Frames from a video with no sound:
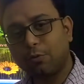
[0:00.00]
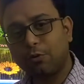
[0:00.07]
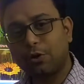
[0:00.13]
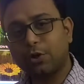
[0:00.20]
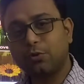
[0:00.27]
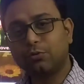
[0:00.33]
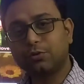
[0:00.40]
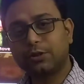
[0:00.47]

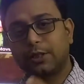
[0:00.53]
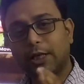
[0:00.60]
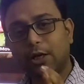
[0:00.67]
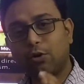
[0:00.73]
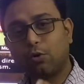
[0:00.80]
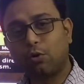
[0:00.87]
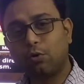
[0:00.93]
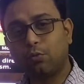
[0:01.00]
produce
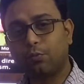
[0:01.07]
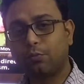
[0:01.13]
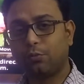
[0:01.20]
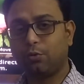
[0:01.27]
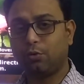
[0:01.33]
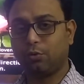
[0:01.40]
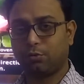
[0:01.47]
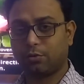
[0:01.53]
their own
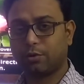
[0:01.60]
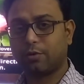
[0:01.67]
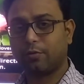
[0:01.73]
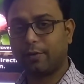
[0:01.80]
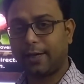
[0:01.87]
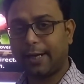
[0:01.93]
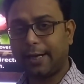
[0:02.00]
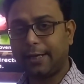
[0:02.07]
food,
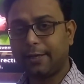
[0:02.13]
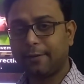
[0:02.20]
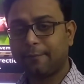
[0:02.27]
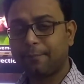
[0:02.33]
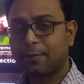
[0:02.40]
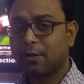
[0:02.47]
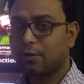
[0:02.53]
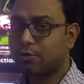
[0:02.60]
right?
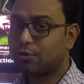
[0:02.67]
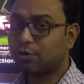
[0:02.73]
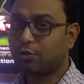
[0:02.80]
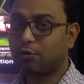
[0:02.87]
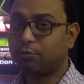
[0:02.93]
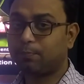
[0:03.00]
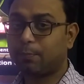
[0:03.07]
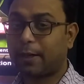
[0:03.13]

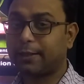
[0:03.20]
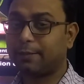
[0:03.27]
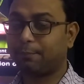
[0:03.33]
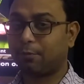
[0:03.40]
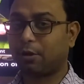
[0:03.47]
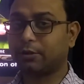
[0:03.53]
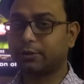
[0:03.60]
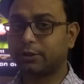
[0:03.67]
So by the
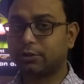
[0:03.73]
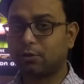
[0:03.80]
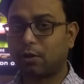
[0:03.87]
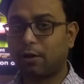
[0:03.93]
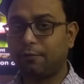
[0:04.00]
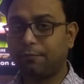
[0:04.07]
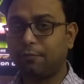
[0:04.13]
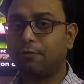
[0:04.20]
process
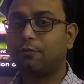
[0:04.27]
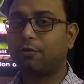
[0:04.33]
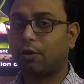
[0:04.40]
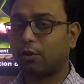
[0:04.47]
of